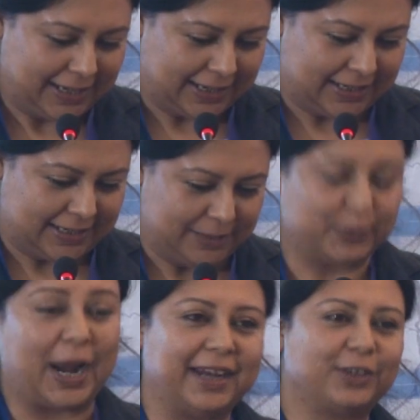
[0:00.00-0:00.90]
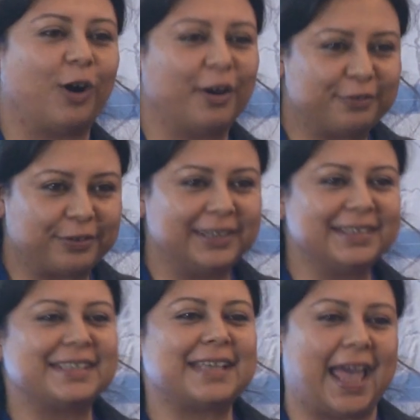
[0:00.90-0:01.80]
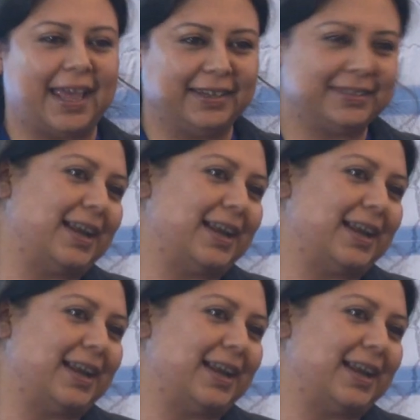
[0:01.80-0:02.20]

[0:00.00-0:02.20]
uh, Pride Conference, and